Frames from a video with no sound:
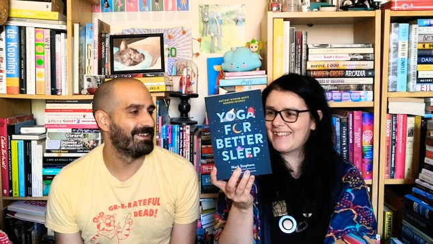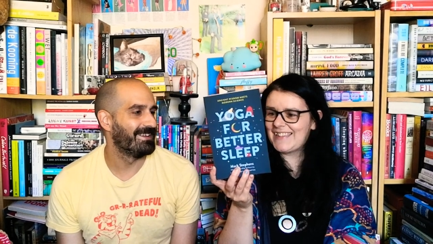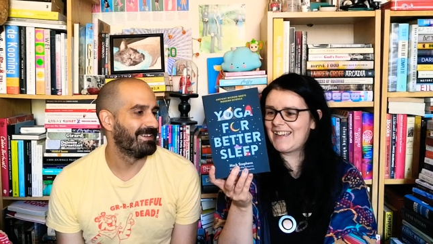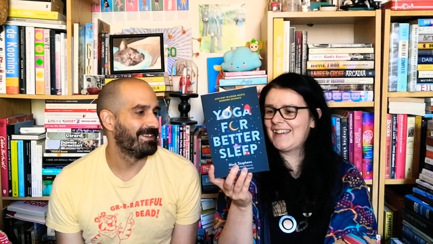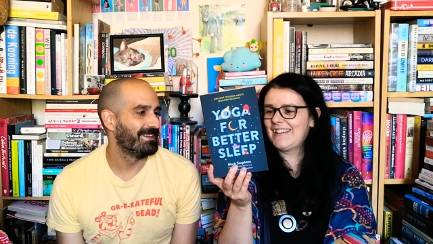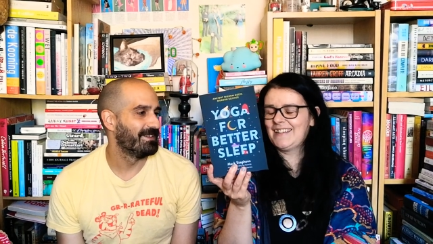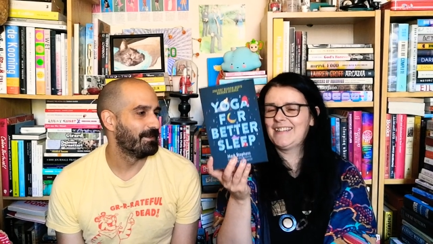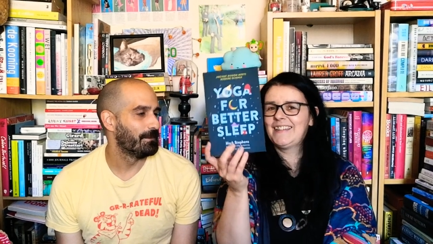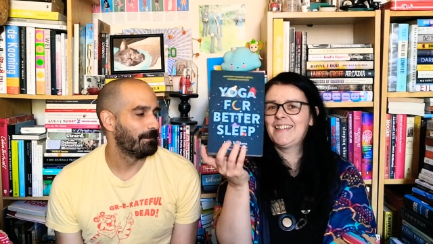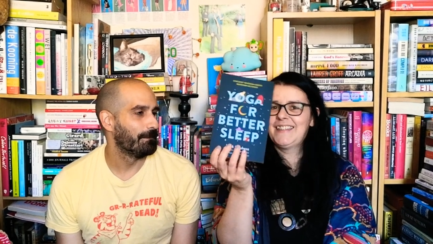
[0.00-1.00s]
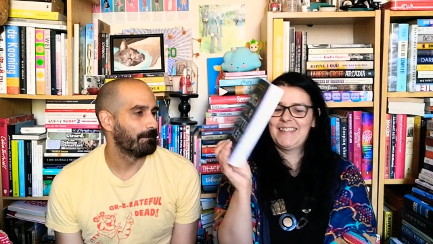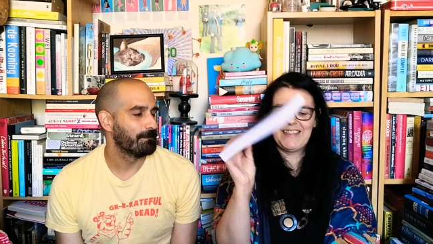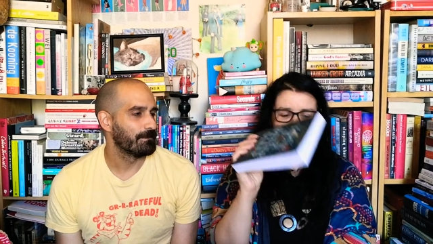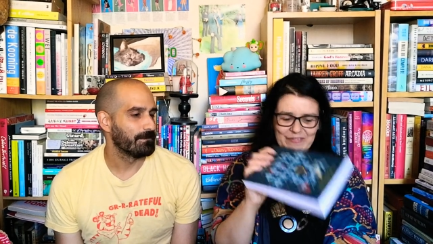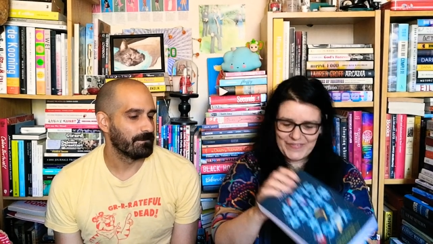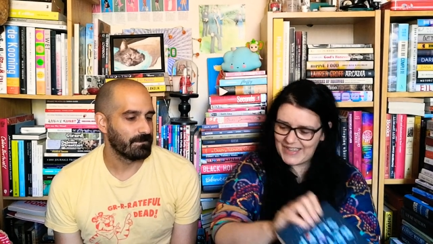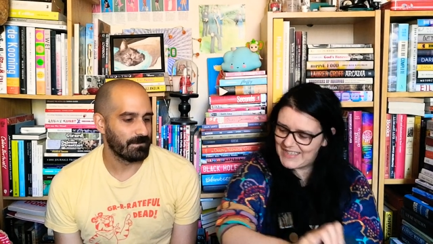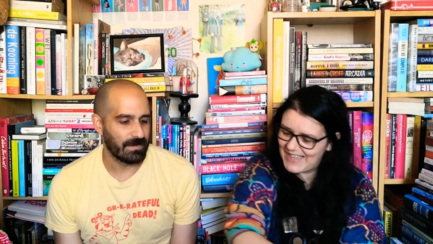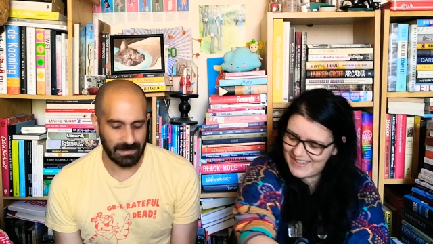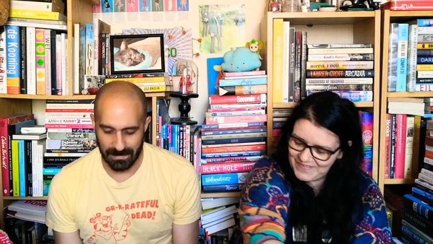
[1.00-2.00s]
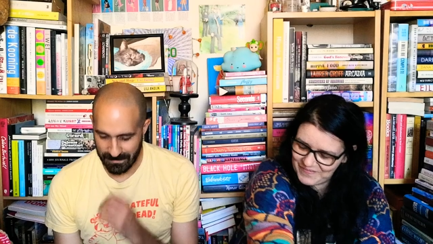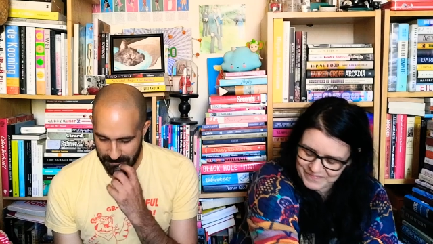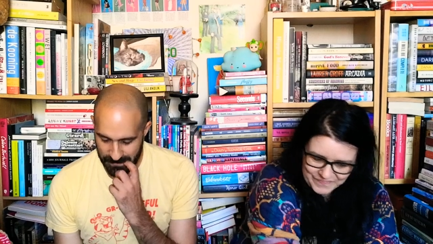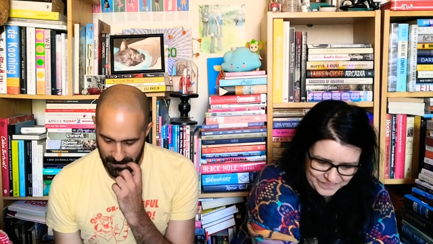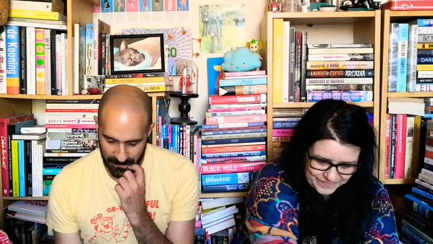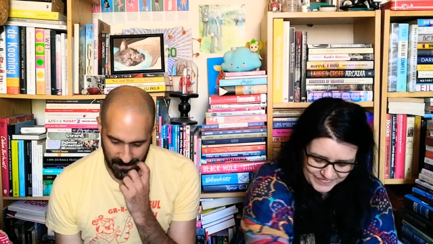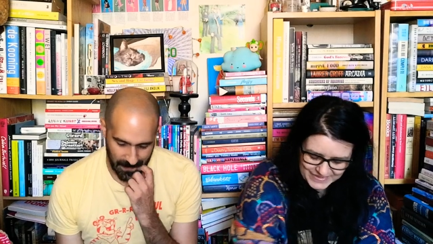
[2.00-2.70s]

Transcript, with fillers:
Speaker 1: Yeah. So that's that. That sounds good.